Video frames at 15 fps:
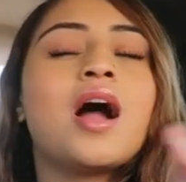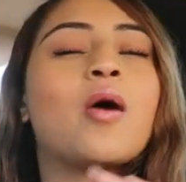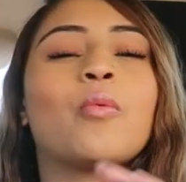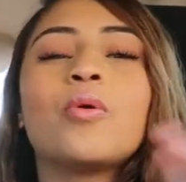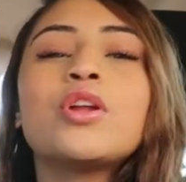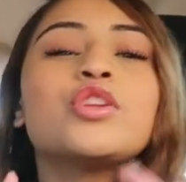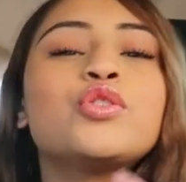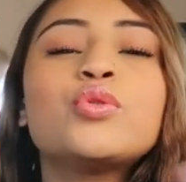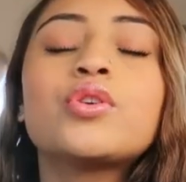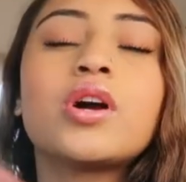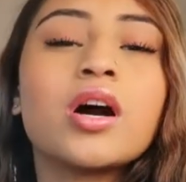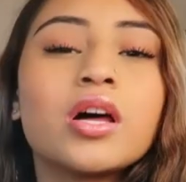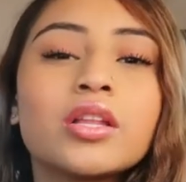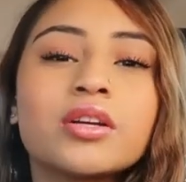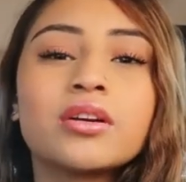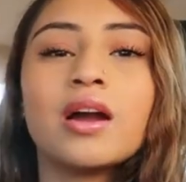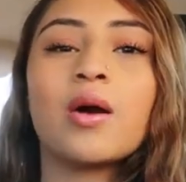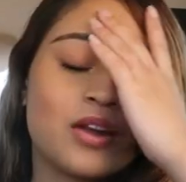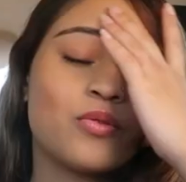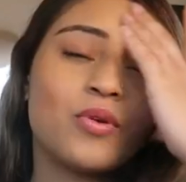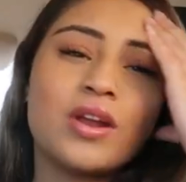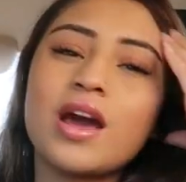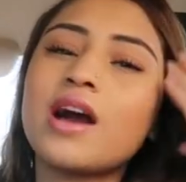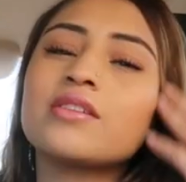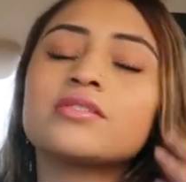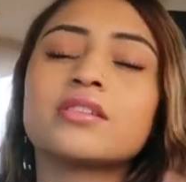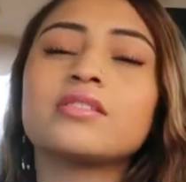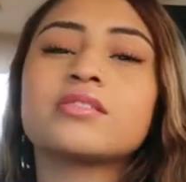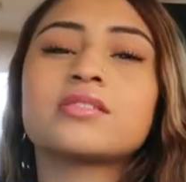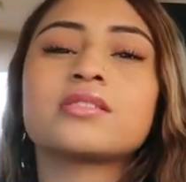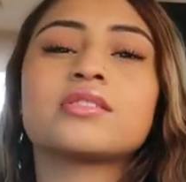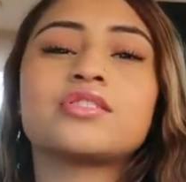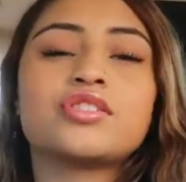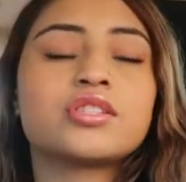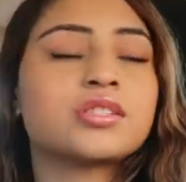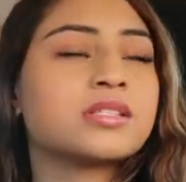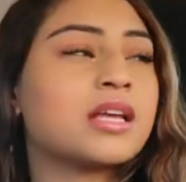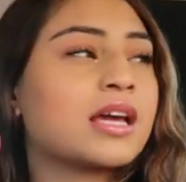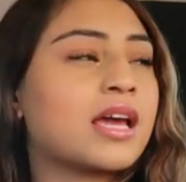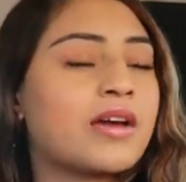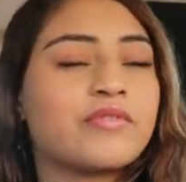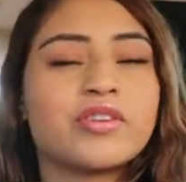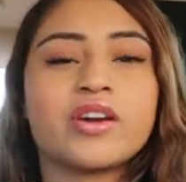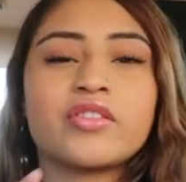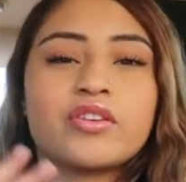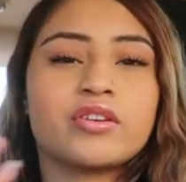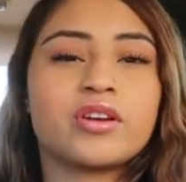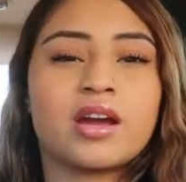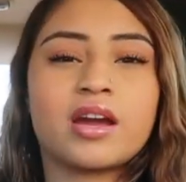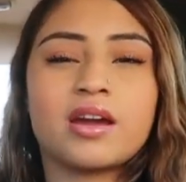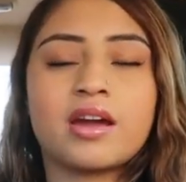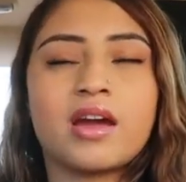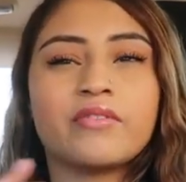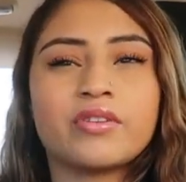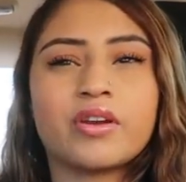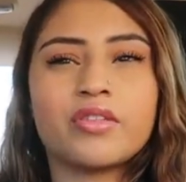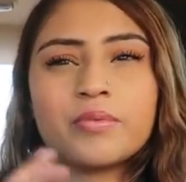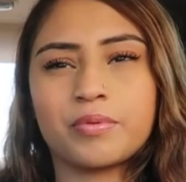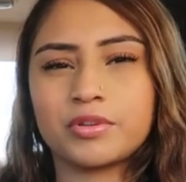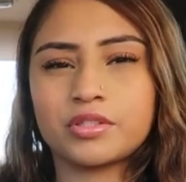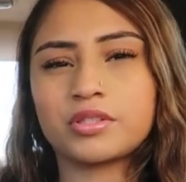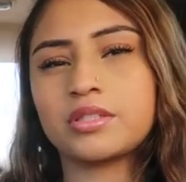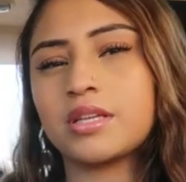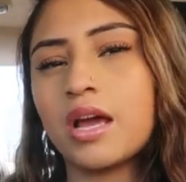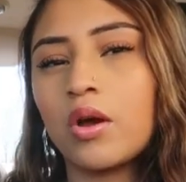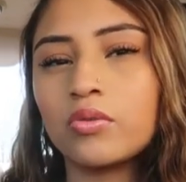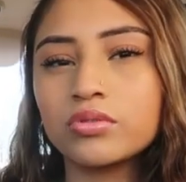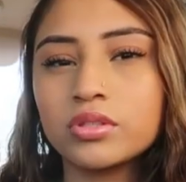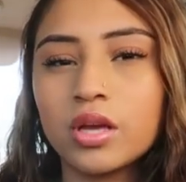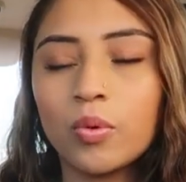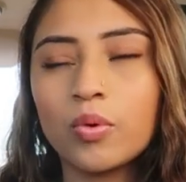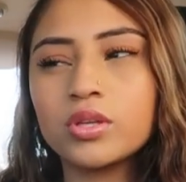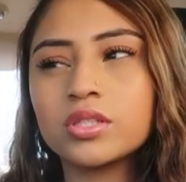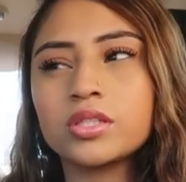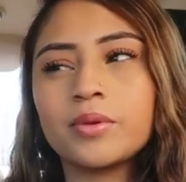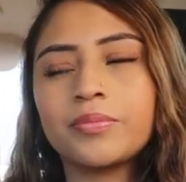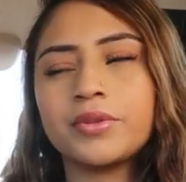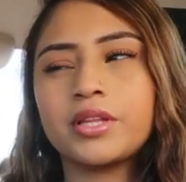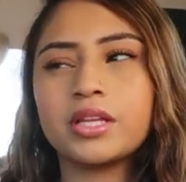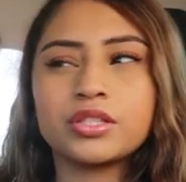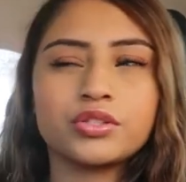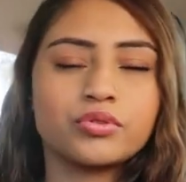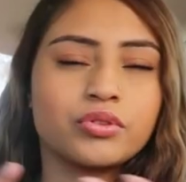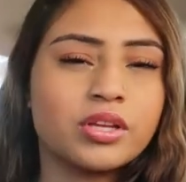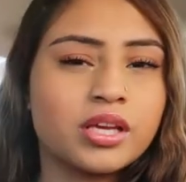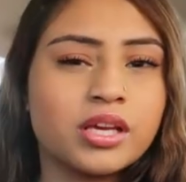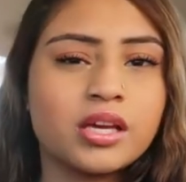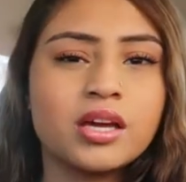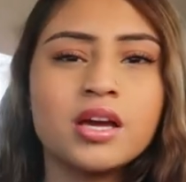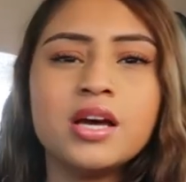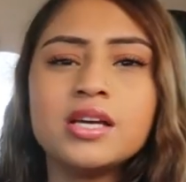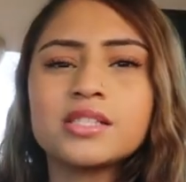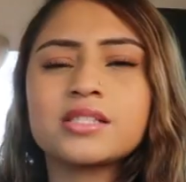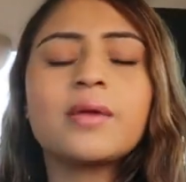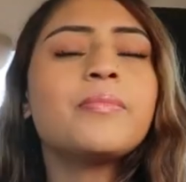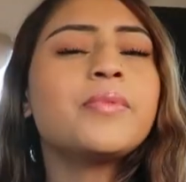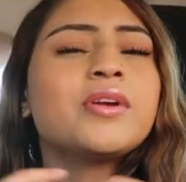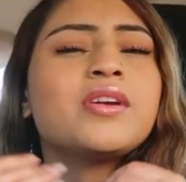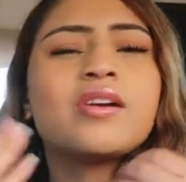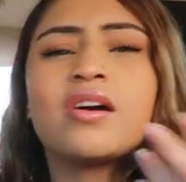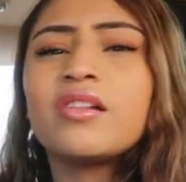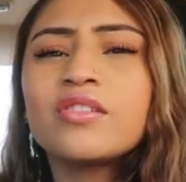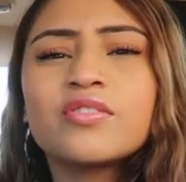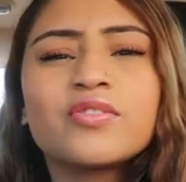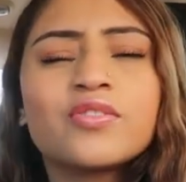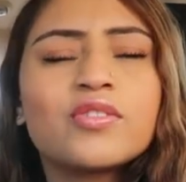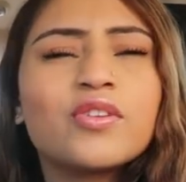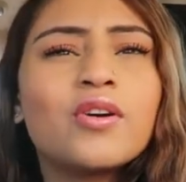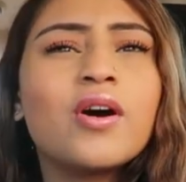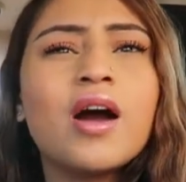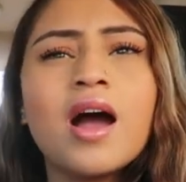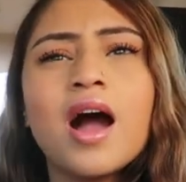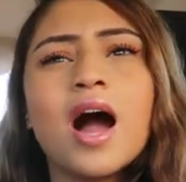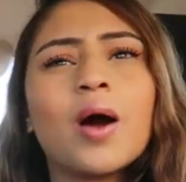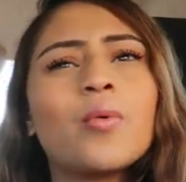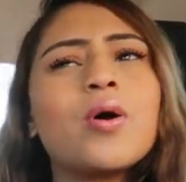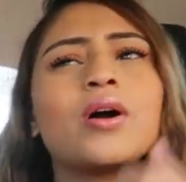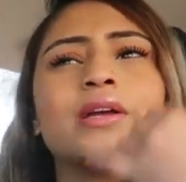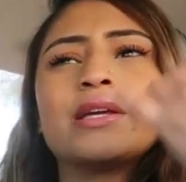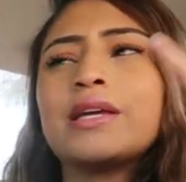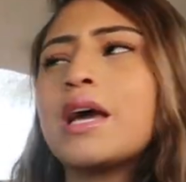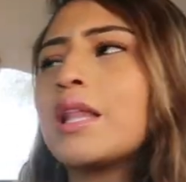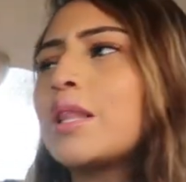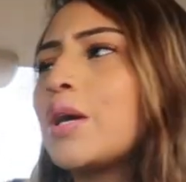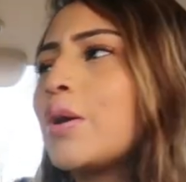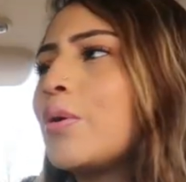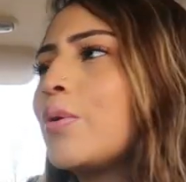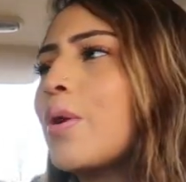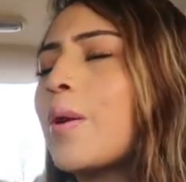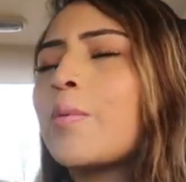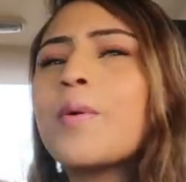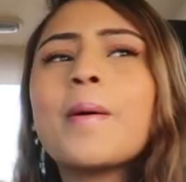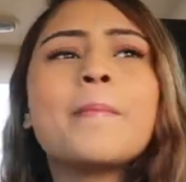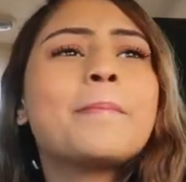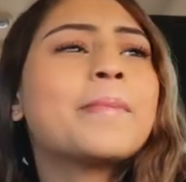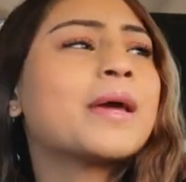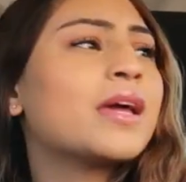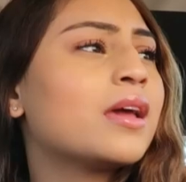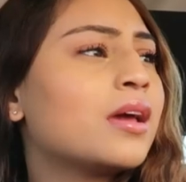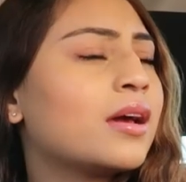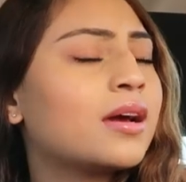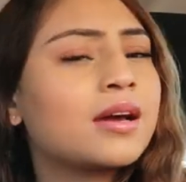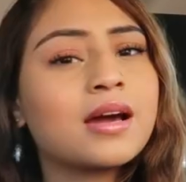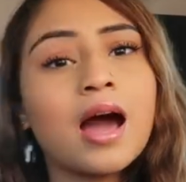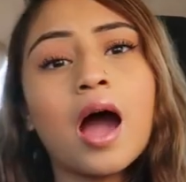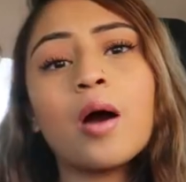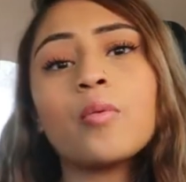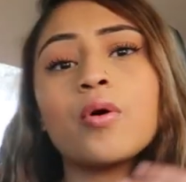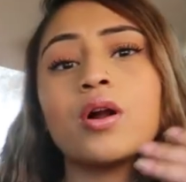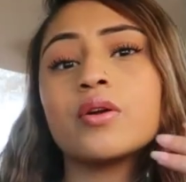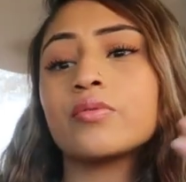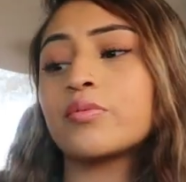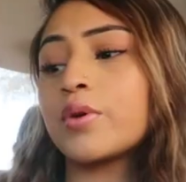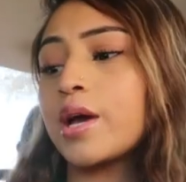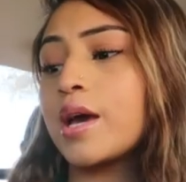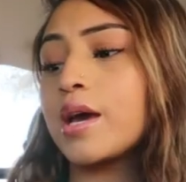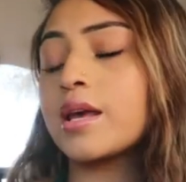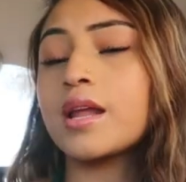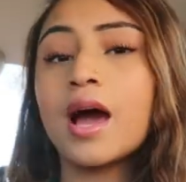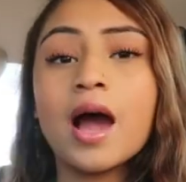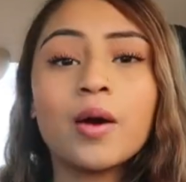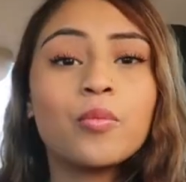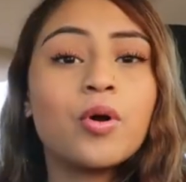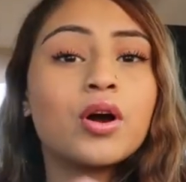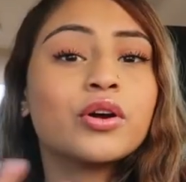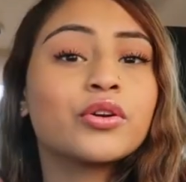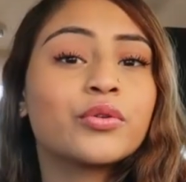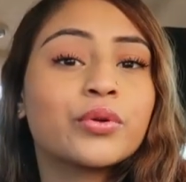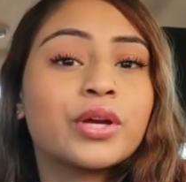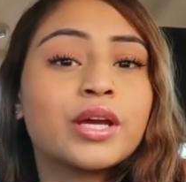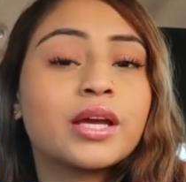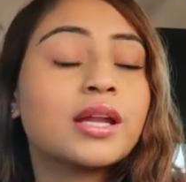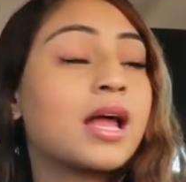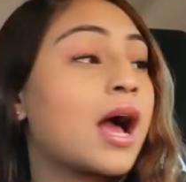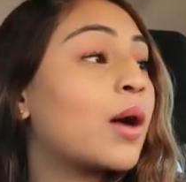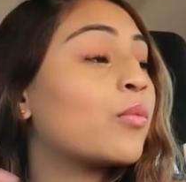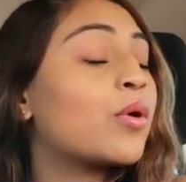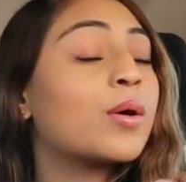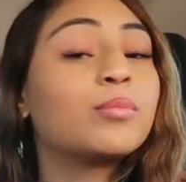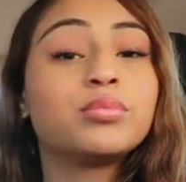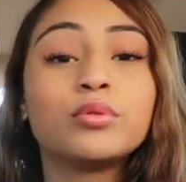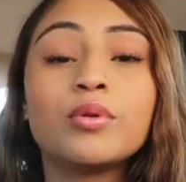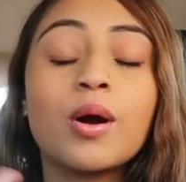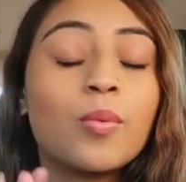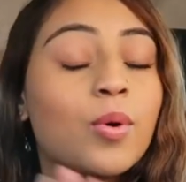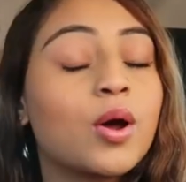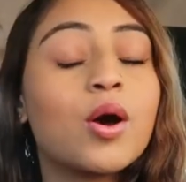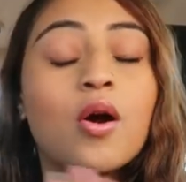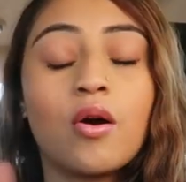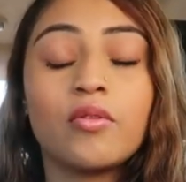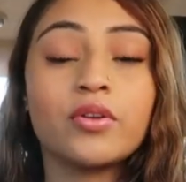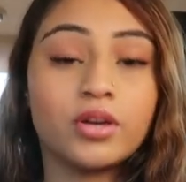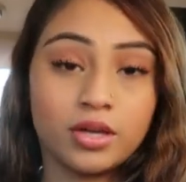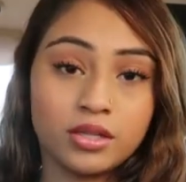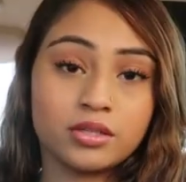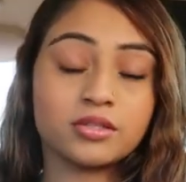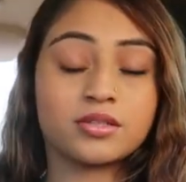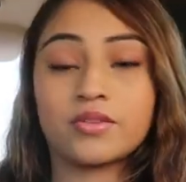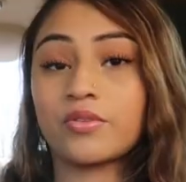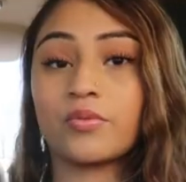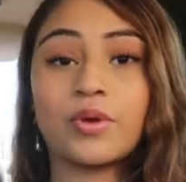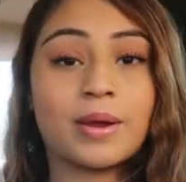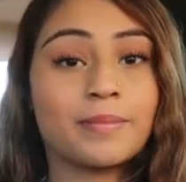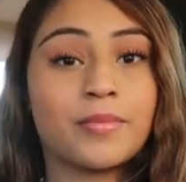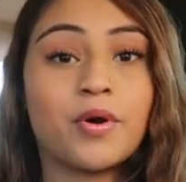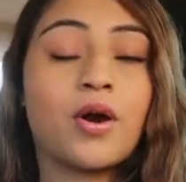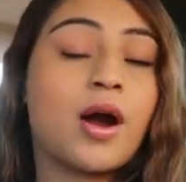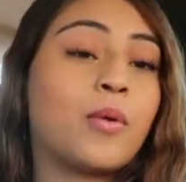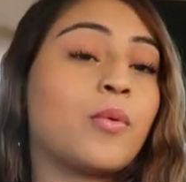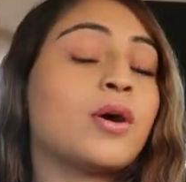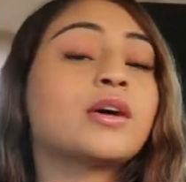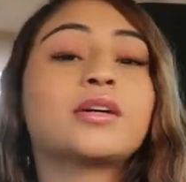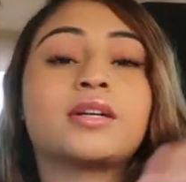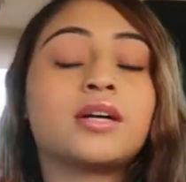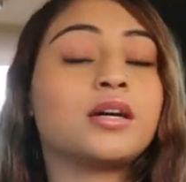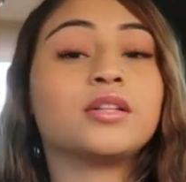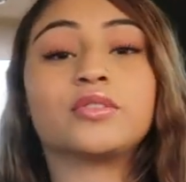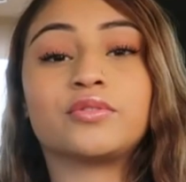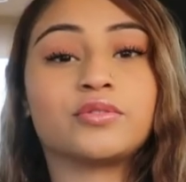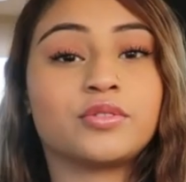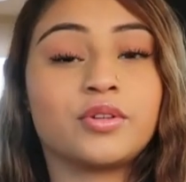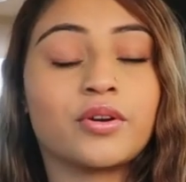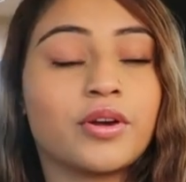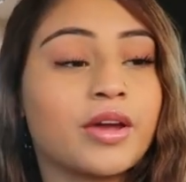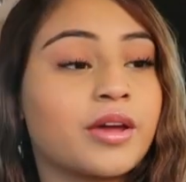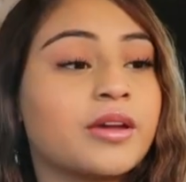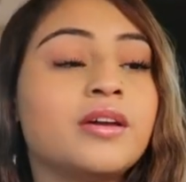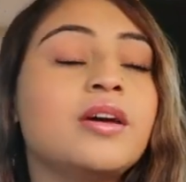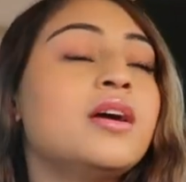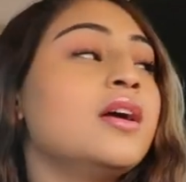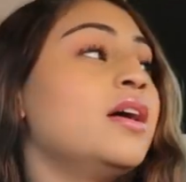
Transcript: I want to do color. I don't want a house that looks just like every other person's house. I want something that's unique, something colorful. I want yellow, I want pink, I want red, I want green, I want blue, I want all the colors of the rainbow. I want colorful, okay?